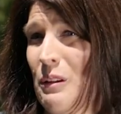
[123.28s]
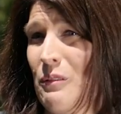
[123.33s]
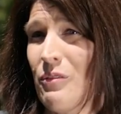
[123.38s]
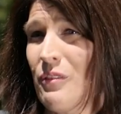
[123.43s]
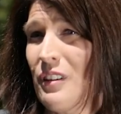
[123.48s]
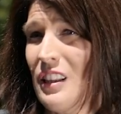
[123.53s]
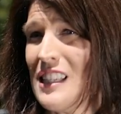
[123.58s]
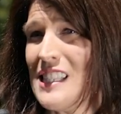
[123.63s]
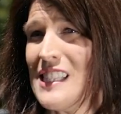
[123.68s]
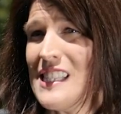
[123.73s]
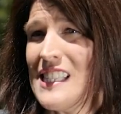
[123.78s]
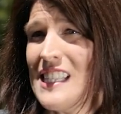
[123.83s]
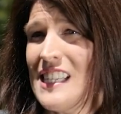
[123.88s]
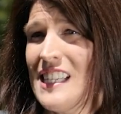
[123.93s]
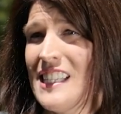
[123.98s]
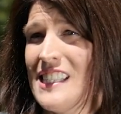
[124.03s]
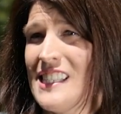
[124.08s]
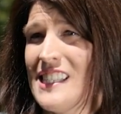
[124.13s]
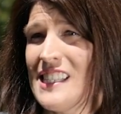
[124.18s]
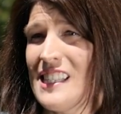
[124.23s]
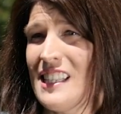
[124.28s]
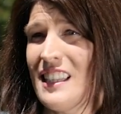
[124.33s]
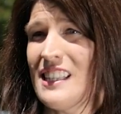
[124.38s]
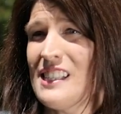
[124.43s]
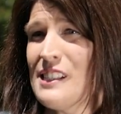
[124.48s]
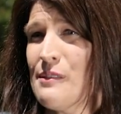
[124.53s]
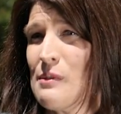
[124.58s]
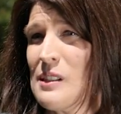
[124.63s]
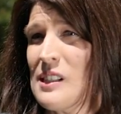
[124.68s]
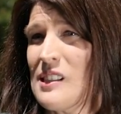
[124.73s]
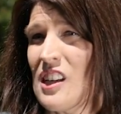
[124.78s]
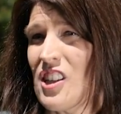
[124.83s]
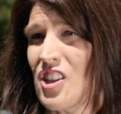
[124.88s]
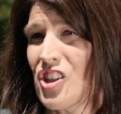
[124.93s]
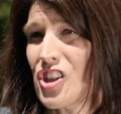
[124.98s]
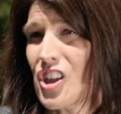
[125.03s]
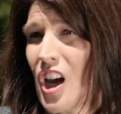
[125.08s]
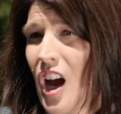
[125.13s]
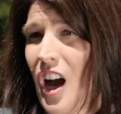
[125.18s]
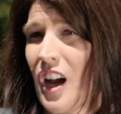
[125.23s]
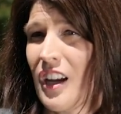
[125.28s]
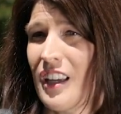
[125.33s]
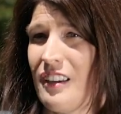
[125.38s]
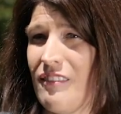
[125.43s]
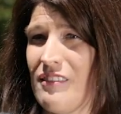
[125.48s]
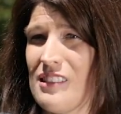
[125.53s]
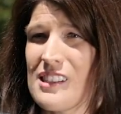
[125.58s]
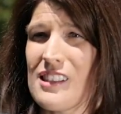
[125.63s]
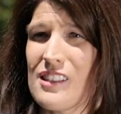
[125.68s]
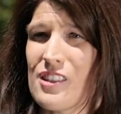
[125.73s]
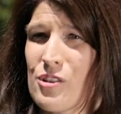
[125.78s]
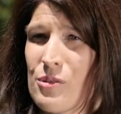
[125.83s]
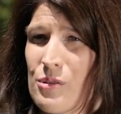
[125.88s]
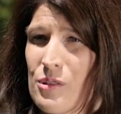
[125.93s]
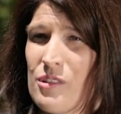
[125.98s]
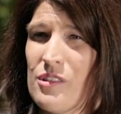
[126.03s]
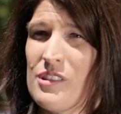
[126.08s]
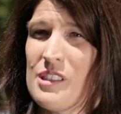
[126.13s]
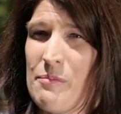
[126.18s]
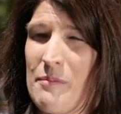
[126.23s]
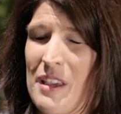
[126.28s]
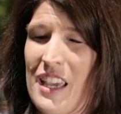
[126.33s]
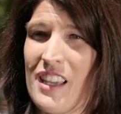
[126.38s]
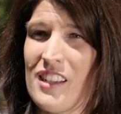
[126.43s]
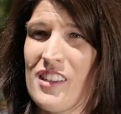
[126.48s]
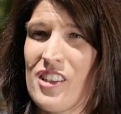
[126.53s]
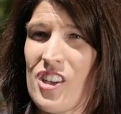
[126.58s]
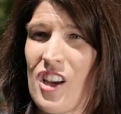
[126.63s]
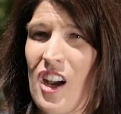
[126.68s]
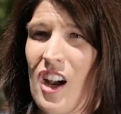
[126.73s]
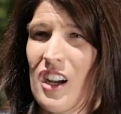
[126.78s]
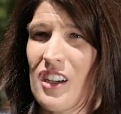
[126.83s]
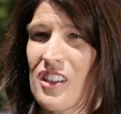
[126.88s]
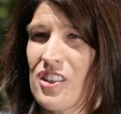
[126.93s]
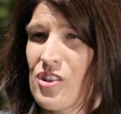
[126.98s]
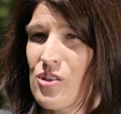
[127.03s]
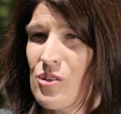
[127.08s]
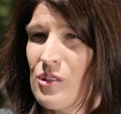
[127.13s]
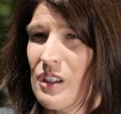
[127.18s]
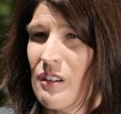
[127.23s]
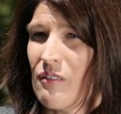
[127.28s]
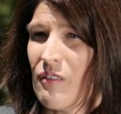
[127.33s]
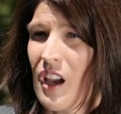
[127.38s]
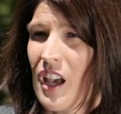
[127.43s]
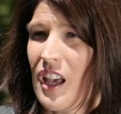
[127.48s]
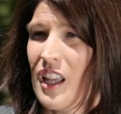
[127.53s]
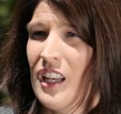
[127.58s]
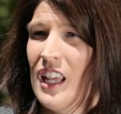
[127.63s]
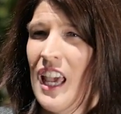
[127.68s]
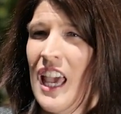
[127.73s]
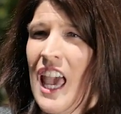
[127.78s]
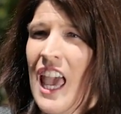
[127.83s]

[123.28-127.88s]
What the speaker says: we've really seen is that this was a shock. It was a true demand shock, short run.